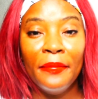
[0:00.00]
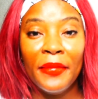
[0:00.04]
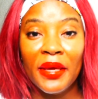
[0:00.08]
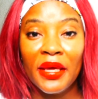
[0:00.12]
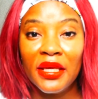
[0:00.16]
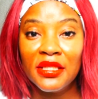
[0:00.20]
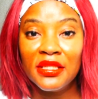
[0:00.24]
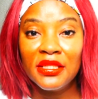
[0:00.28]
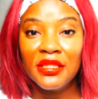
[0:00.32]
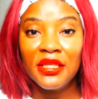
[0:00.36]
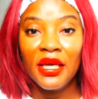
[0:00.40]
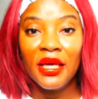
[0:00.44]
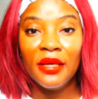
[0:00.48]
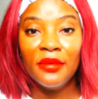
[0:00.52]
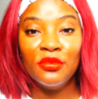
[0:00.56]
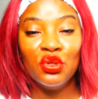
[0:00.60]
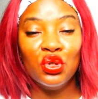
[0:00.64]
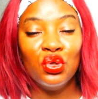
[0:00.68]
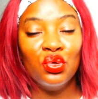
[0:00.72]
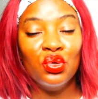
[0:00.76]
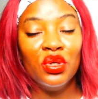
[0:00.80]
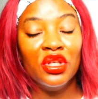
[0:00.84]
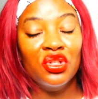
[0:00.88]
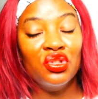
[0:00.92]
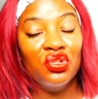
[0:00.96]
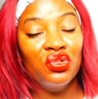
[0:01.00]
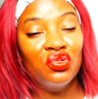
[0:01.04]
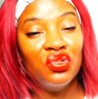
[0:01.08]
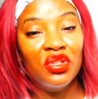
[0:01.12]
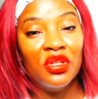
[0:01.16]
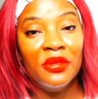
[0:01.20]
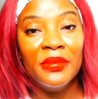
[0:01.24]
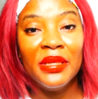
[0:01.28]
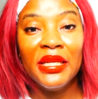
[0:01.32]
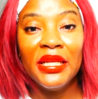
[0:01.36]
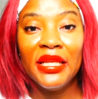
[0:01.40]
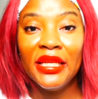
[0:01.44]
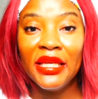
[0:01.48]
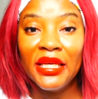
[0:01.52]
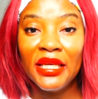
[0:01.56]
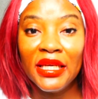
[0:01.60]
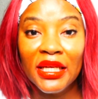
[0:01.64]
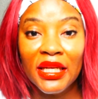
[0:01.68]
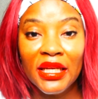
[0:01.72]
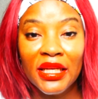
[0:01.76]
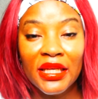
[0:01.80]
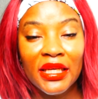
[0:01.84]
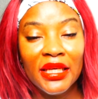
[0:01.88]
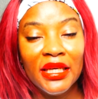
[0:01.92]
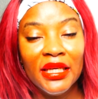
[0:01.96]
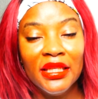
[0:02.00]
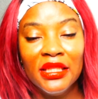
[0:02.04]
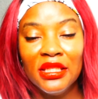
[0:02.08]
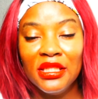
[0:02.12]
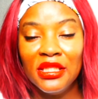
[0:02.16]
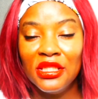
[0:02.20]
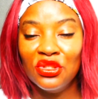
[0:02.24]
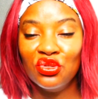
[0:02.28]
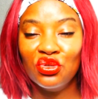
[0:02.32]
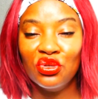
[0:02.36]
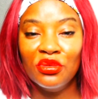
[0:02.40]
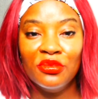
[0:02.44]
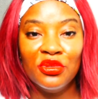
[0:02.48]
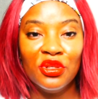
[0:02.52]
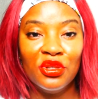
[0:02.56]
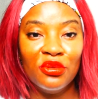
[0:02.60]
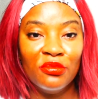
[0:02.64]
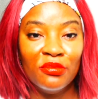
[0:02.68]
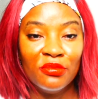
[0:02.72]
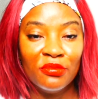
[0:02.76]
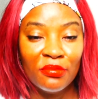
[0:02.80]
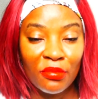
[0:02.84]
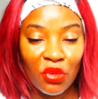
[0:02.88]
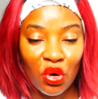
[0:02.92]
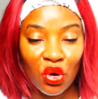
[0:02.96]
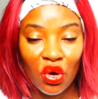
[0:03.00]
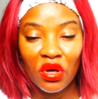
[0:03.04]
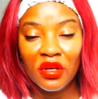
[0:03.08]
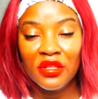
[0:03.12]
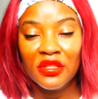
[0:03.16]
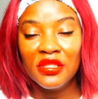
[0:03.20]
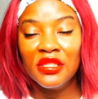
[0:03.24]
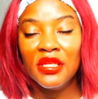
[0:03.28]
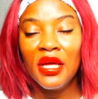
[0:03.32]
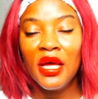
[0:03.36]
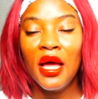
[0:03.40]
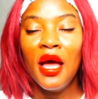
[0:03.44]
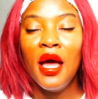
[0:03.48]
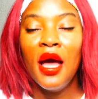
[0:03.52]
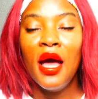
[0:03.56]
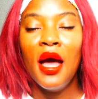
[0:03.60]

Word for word: mixtape, so you can stream it legally, in the description box.